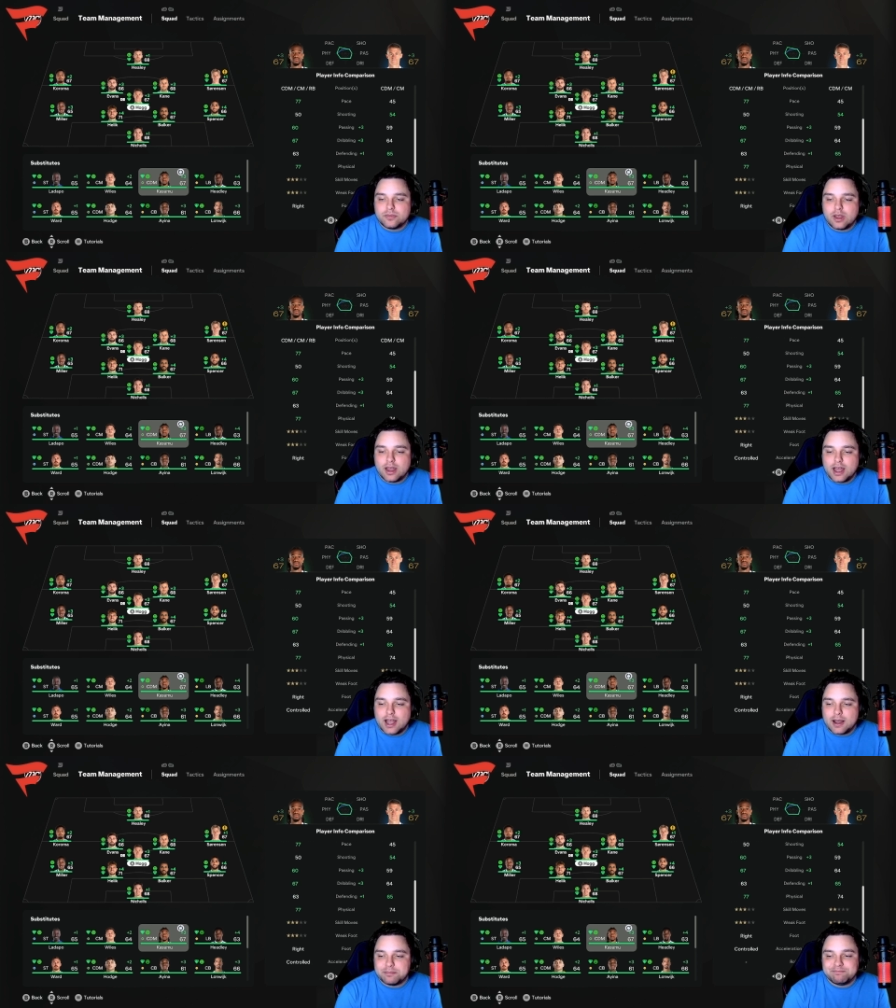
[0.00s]

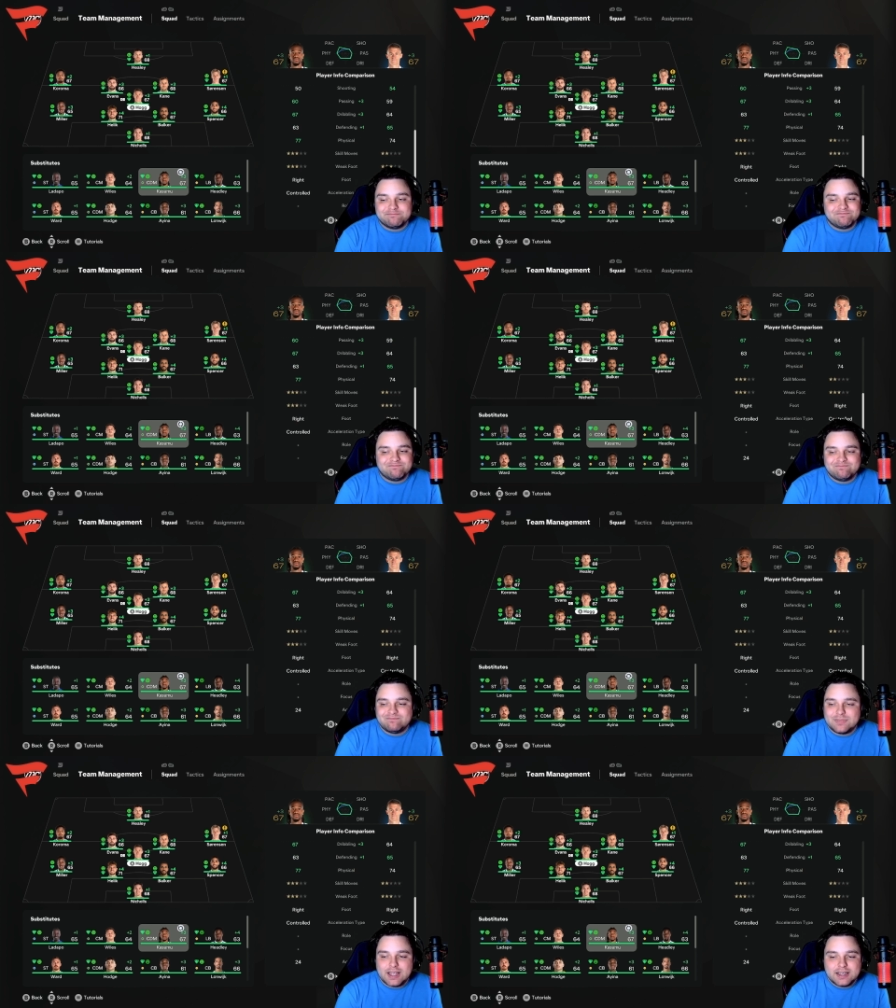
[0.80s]
And
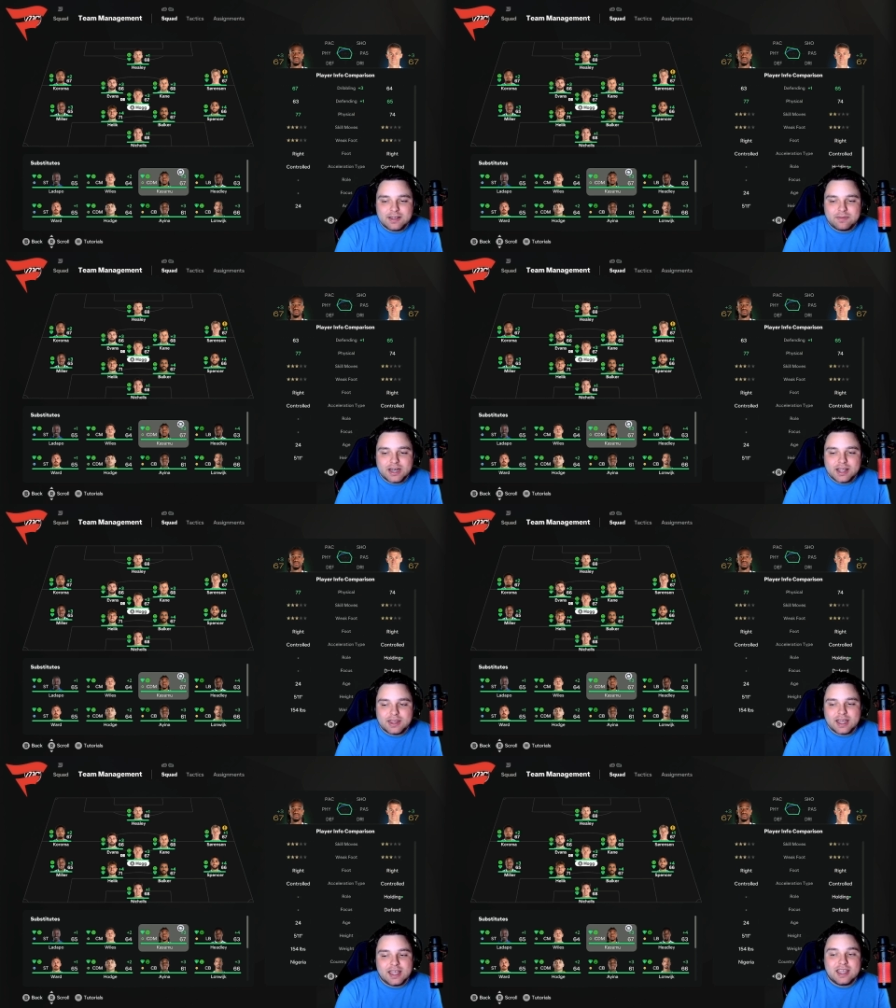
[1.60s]
if
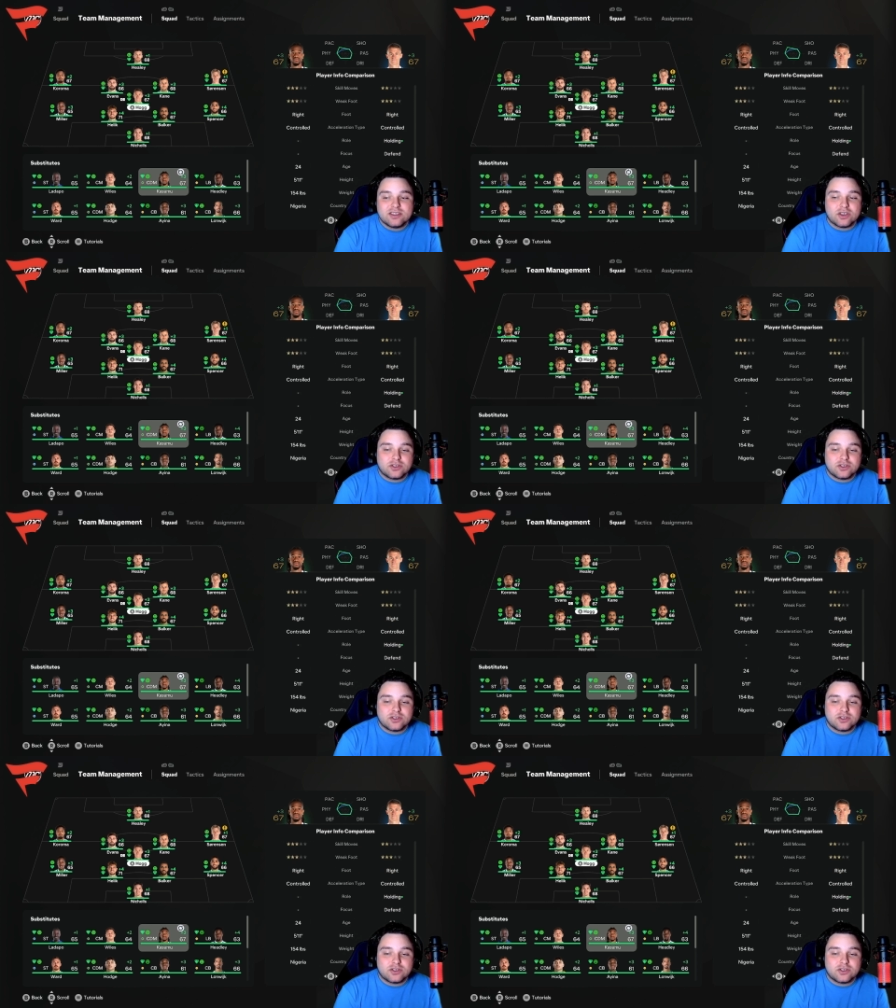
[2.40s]
anything, he is also